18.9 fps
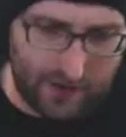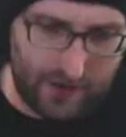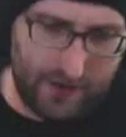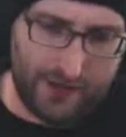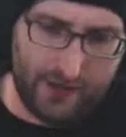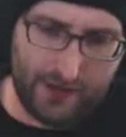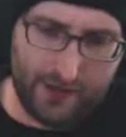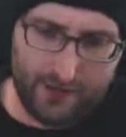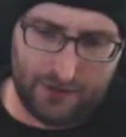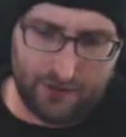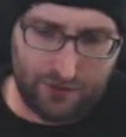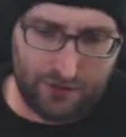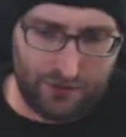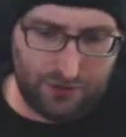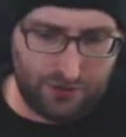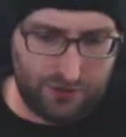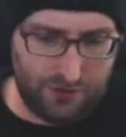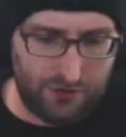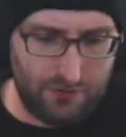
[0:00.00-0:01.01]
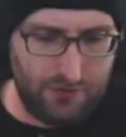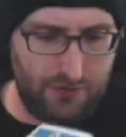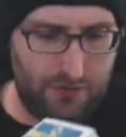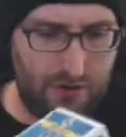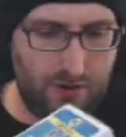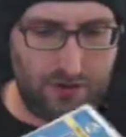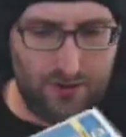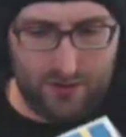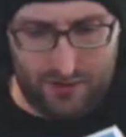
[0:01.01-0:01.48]
I got
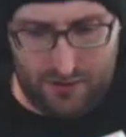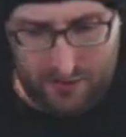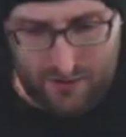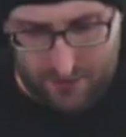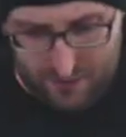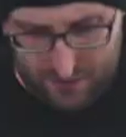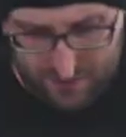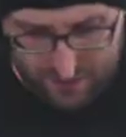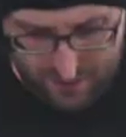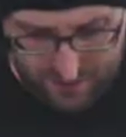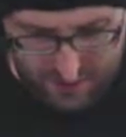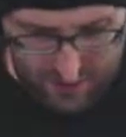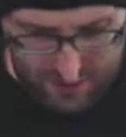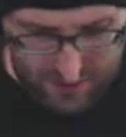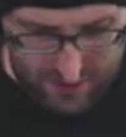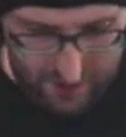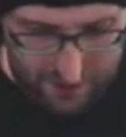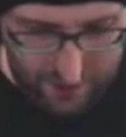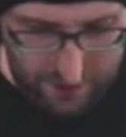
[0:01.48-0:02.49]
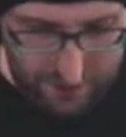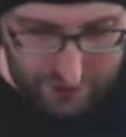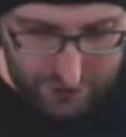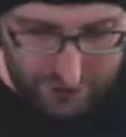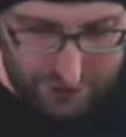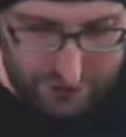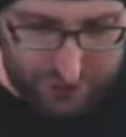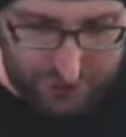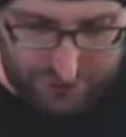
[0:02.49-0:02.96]
two
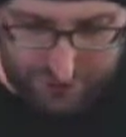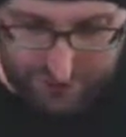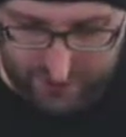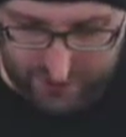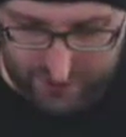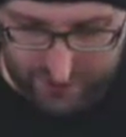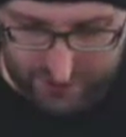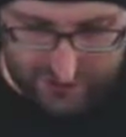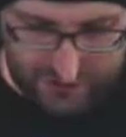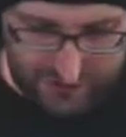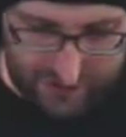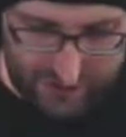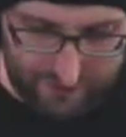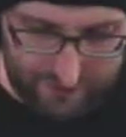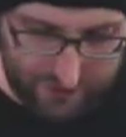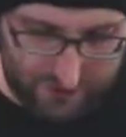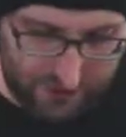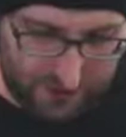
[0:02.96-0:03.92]
of these because I was